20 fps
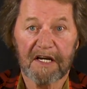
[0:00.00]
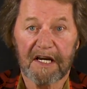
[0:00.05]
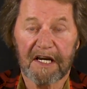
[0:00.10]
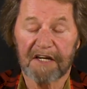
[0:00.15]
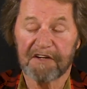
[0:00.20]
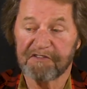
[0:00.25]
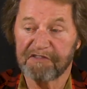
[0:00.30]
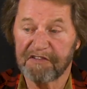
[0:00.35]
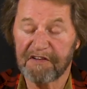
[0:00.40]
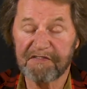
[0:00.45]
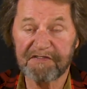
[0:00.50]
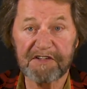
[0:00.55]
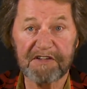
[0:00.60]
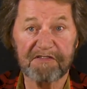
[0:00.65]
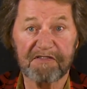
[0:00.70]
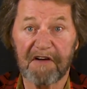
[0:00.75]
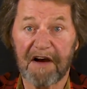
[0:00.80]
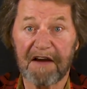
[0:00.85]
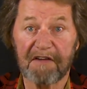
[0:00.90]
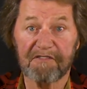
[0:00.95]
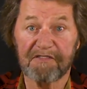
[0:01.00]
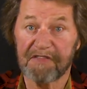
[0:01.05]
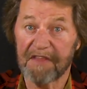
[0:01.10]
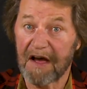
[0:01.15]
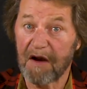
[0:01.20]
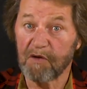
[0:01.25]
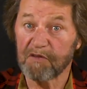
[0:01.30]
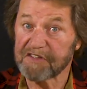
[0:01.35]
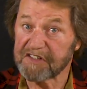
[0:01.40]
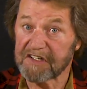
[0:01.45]
It's
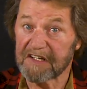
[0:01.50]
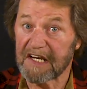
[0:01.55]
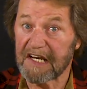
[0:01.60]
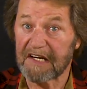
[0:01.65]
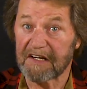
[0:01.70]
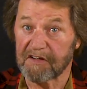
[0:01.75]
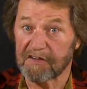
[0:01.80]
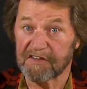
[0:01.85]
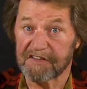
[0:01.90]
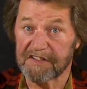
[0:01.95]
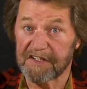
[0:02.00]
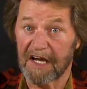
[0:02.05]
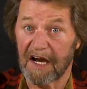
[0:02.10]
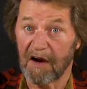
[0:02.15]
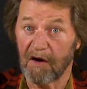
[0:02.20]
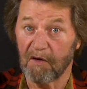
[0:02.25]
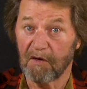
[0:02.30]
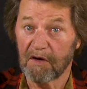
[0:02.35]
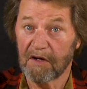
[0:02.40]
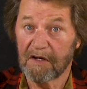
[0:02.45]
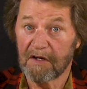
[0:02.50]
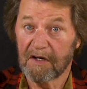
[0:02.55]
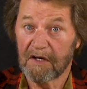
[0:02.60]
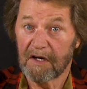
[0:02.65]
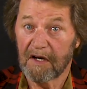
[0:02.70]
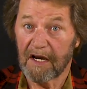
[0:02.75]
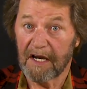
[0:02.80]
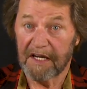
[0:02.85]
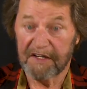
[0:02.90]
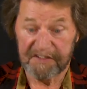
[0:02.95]
55,000 acres now.
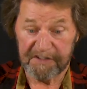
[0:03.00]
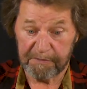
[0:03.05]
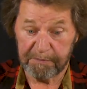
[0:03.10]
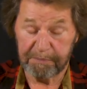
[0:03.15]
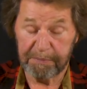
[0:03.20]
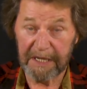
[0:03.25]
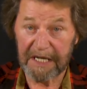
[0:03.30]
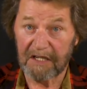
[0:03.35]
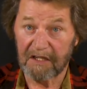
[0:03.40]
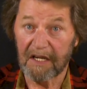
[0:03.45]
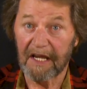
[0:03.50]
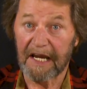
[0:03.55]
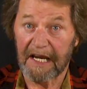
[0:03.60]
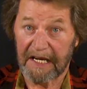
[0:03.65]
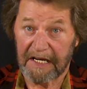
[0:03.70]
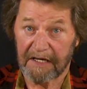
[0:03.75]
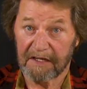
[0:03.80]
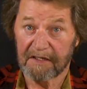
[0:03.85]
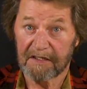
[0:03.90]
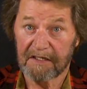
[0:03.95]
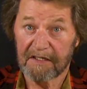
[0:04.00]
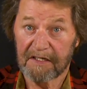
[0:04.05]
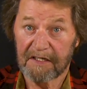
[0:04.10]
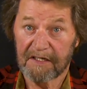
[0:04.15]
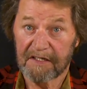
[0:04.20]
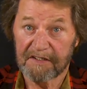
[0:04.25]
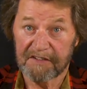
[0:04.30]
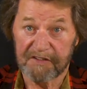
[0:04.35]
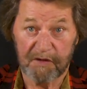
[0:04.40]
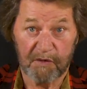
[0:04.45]
It's a big lake,
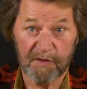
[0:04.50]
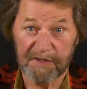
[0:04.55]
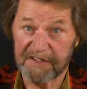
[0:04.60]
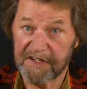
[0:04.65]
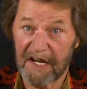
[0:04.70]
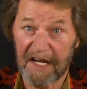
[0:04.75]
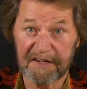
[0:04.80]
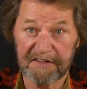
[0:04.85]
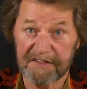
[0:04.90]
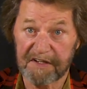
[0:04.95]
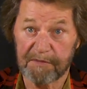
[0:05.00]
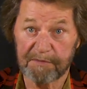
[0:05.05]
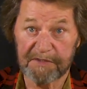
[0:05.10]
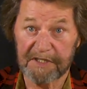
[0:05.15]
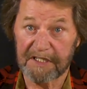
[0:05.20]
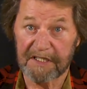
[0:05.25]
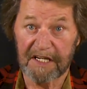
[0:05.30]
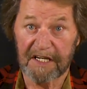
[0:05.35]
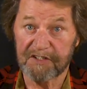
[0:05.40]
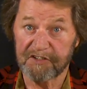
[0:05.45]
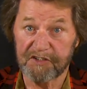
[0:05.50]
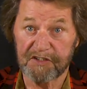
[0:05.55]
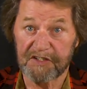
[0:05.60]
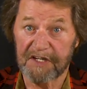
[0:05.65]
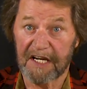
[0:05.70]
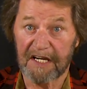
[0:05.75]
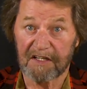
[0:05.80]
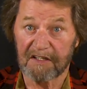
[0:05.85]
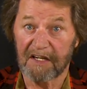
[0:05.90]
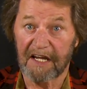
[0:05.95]
so it's not something that you
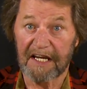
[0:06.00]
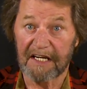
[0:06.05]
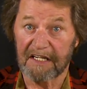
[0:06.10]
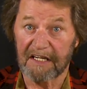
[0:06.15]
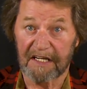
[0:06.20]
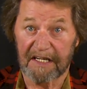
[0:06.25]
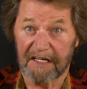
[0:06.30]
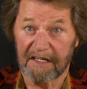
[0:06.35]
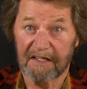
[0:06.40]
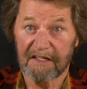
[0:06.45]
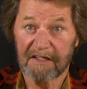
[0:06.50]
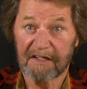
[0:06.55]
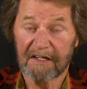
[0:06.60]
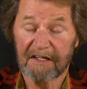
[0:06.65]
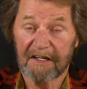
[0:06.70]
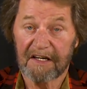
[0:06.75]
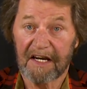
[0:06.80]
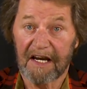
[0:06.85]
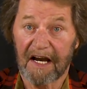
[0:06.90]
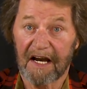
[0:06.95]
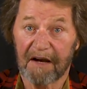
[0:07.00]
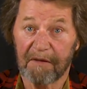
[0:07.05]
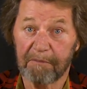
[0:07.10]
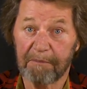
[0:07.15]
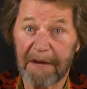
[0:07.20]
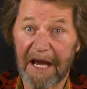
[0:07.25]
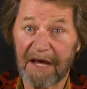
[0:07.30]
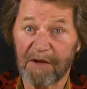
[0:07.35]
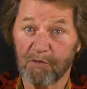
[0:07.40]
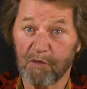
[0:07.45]
take lightly. Um,
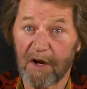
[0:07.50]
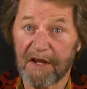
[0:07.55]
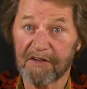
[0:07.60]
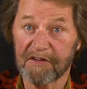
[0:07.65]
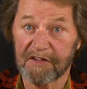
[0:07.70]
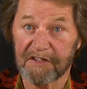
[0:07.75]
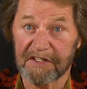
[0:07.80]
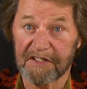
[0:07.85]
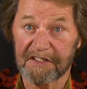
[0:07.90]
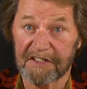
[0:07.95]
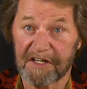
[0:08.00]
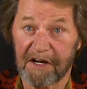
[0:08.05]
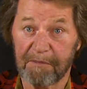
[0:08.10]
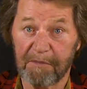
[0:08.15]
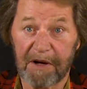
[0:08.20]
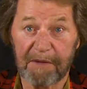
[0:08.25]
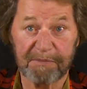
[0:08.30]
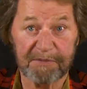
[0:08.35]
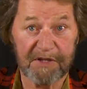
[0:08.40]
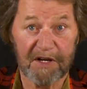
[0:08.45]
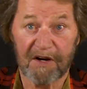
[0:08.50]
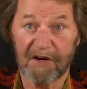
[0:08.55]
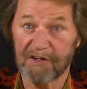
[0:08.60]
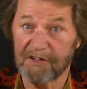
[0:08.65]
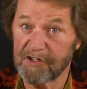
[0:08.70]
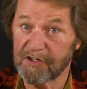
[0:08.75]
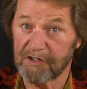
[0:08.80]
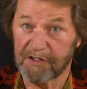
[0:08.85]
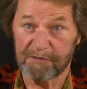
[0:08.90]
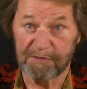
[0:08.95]
bad weather can come up there and
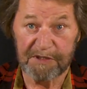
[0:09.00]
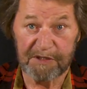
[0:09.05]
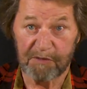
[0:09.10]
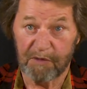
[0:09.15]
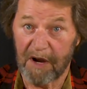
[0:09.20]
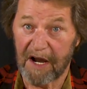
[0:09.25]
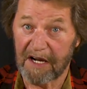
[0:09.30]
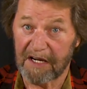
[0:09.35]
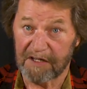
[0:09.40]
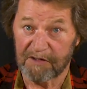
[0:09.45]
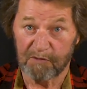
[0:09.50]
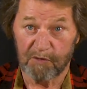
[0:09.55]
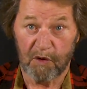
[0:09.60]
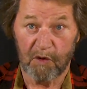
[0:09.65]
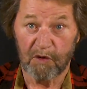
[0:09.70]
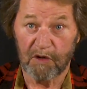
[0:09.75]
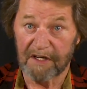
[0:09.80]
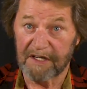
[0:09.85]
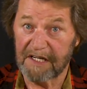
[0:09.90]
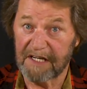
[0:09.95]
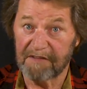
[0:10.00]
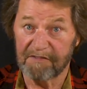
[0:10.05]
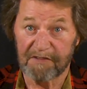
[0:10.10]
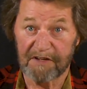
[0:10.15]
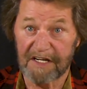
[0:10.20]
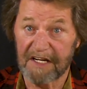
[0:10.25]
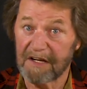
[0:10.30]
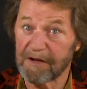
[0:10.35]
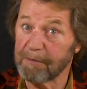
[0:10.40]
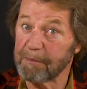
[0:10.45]
you can be rock and rolling
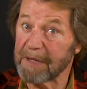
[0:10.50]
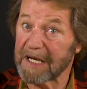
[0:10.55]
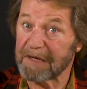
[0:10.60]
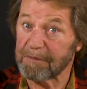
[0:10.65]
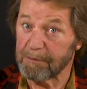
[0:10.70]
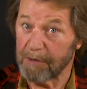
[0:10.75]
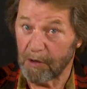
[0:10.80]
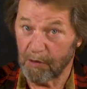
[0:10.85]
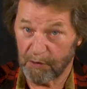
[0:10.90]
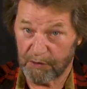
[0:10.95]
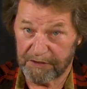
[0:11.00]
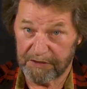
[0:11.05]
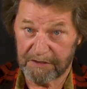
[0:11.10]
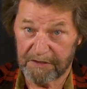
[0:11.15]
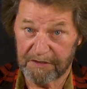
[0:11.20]
even in a big boat.